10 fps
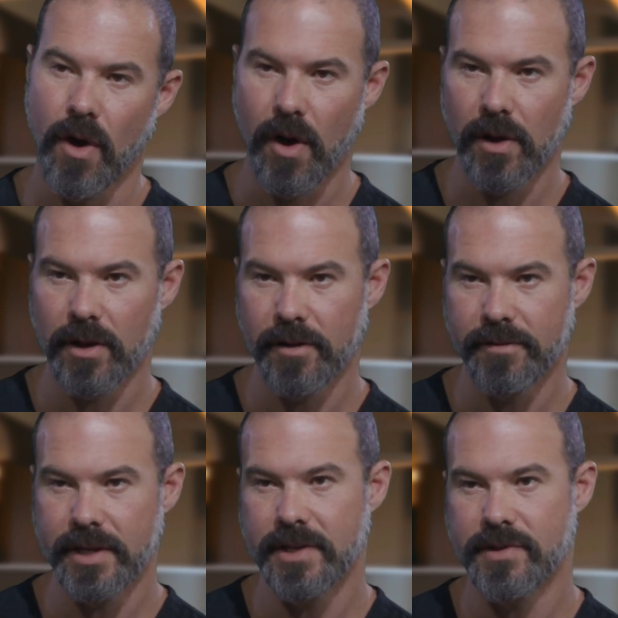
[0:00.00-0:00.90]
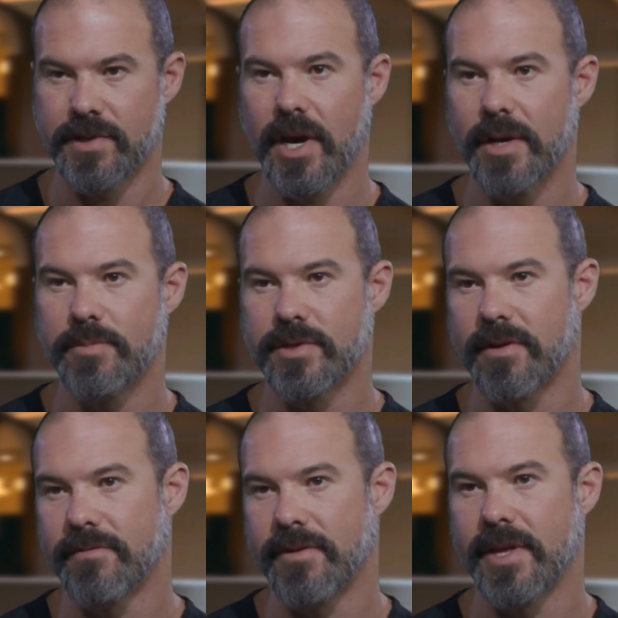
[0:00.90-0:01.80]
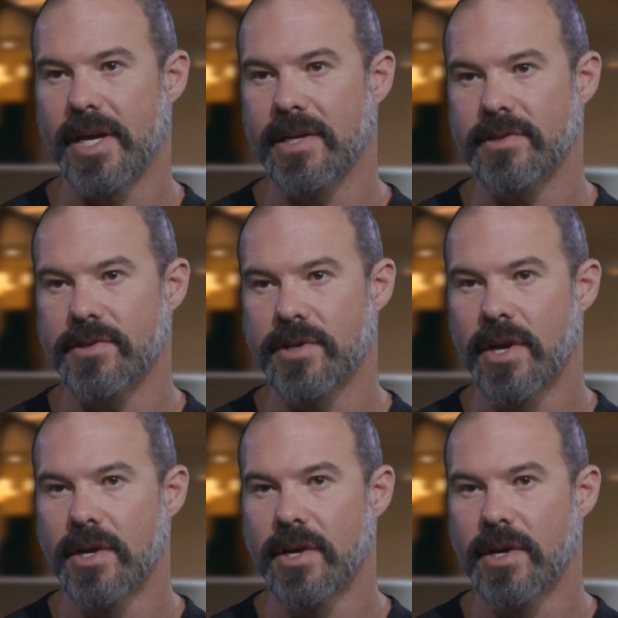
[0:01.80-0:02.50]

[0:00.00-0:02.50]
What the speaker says: all of these types of things